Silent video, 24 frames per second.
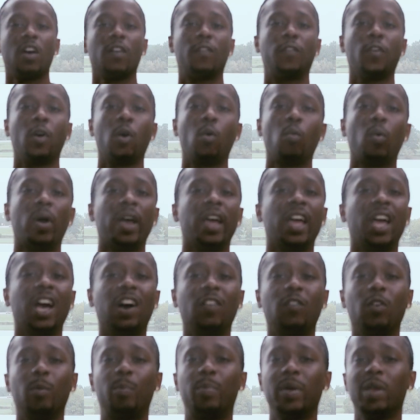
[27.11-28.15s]
from
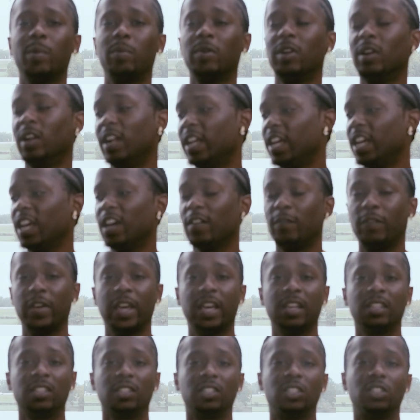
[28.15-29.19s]
wherever people live
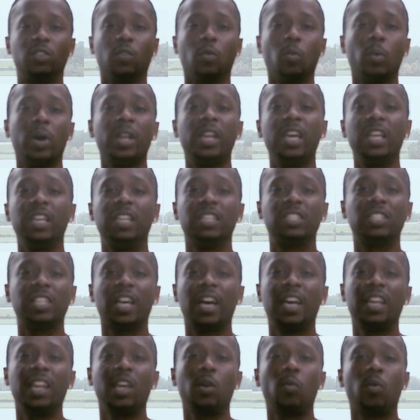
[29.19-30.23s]
at to where they
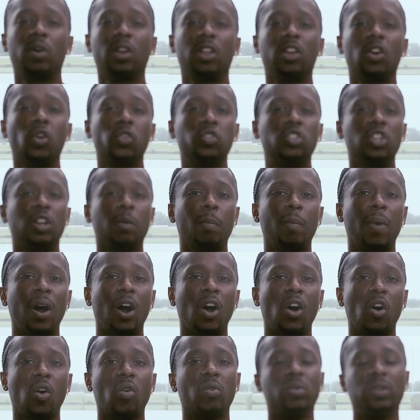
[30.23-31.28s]
decide they want to go to the
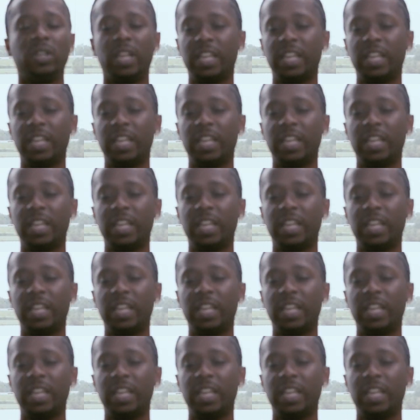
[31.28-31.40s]
mall,